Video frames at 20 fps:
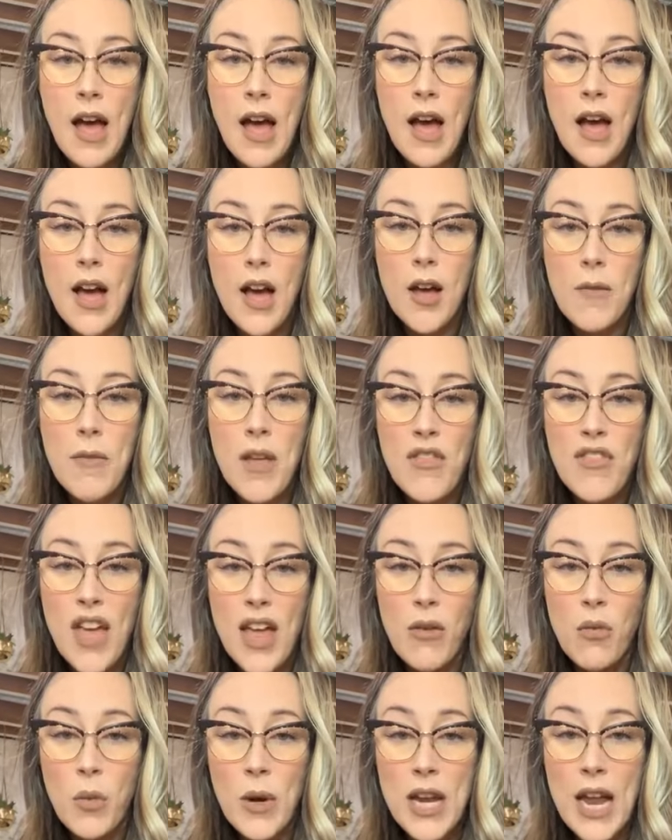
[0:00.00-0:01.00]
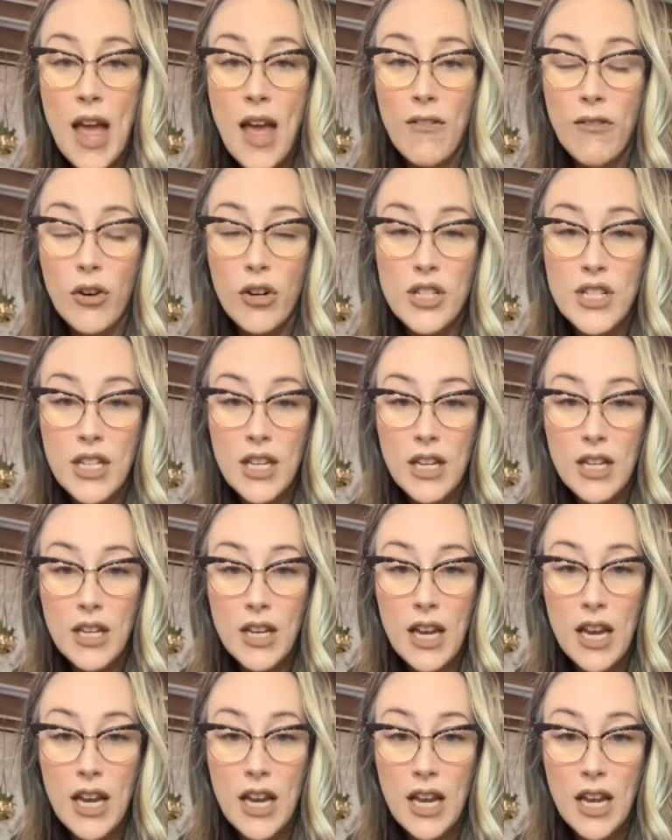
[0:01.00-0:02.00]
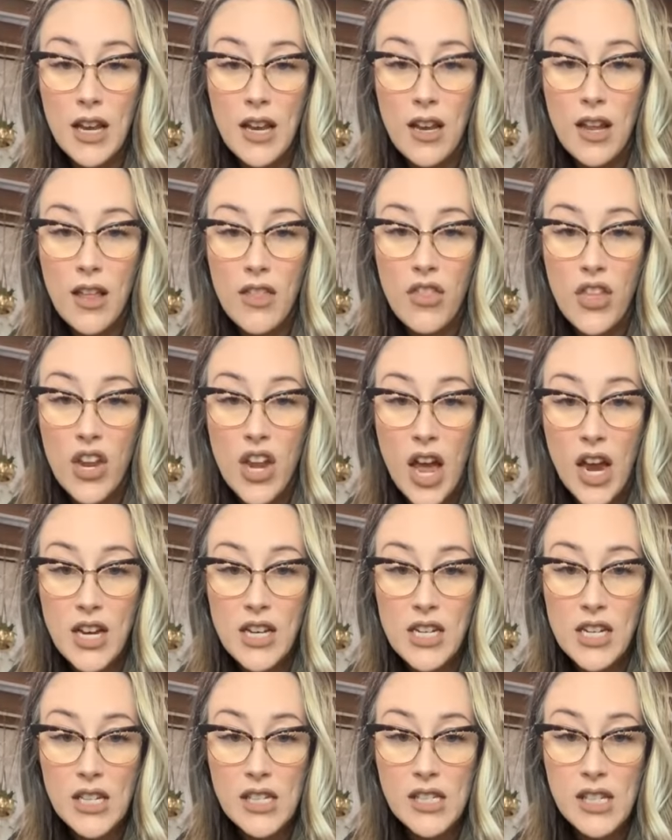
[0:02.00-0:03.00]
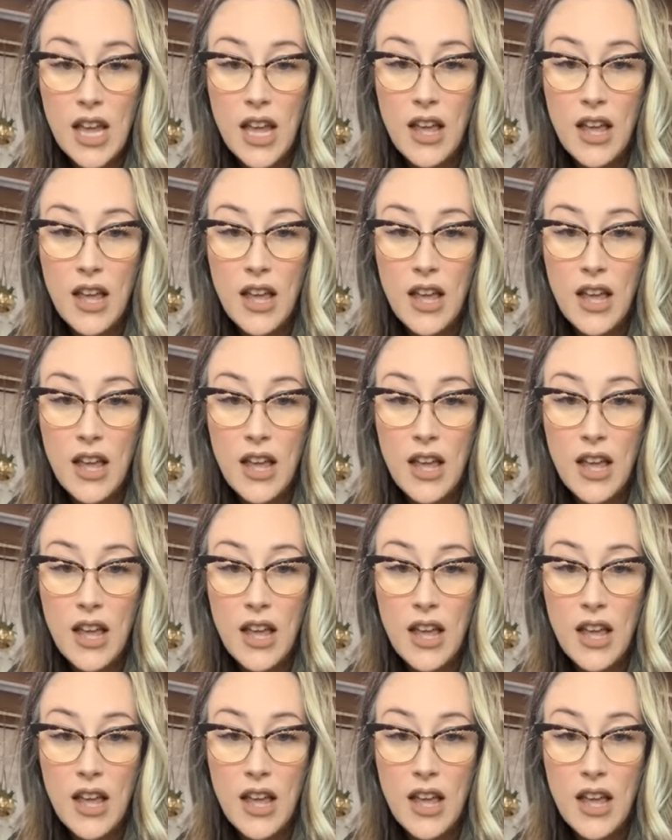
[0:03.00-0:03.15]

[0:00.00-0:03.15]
um, than we ever did in the 90s,